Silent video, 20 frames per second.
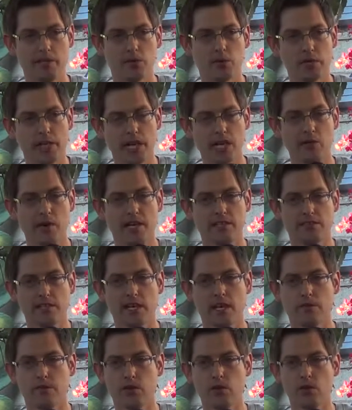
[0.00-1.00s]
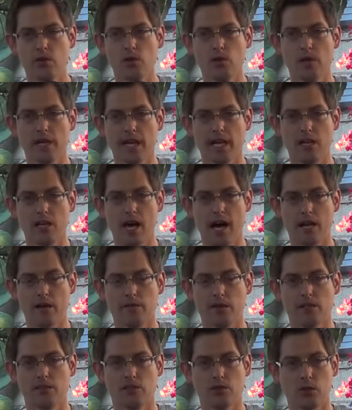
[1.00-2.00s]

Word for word: it's really interesting if you get a lot of uh,